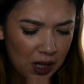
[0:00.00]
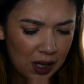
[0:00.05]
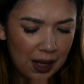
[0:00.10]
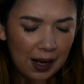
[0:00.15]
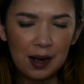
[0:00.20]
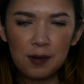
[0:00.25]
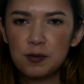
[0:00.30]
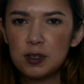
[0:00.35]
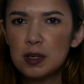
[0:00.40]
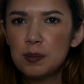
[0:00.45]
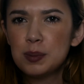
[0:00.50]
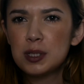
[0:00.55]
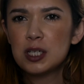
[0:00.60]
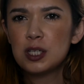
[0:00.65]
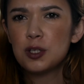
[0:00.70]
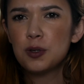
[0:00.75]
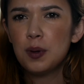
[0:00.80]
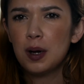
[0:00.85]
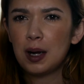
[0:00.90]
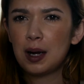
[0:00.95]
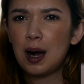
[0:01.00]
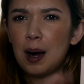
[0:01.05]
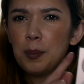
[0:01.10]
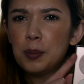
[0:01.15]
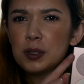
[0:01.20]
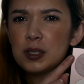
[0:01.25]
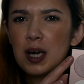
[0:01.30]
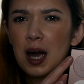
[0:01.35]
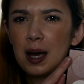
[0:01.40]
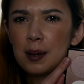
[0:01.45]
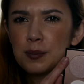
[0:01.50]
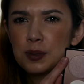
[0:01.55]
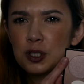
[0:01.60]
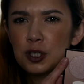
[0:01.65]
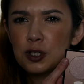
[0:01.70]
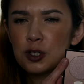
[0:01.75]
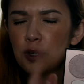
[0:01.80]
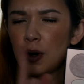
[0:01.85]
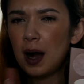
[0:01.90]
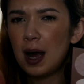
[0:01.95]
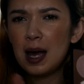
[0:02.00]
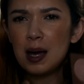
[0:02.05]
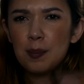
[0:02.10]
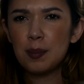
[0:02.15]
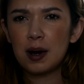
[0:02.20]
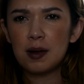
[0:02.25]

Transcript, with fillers: Like, I've dipped into it a couple times to try it,